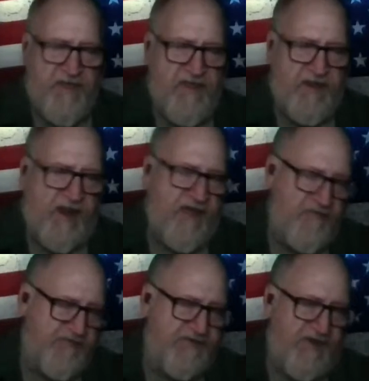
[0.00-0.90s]
Now
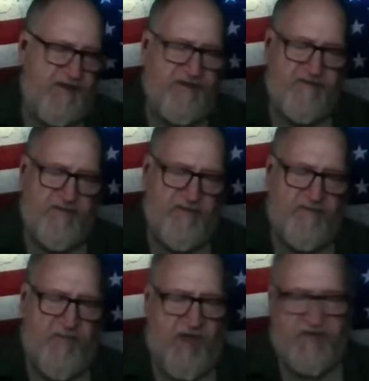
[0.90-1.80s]
they're saying
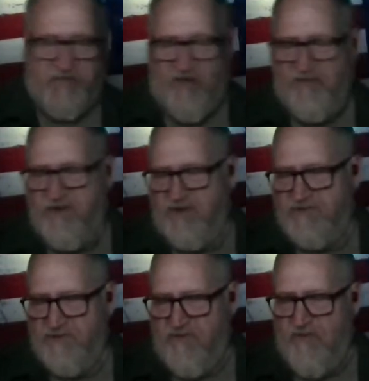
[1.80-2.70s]
the mass
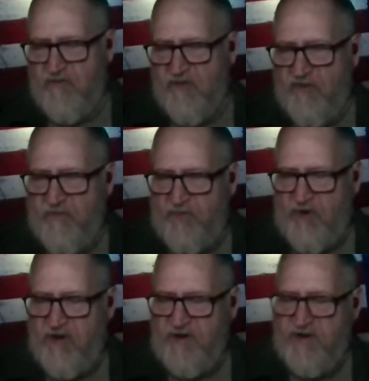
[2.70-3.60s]
protesting going on,
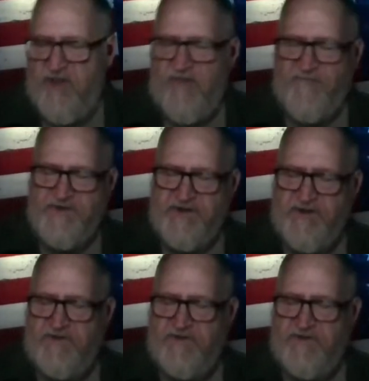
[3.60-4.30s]
burning effigies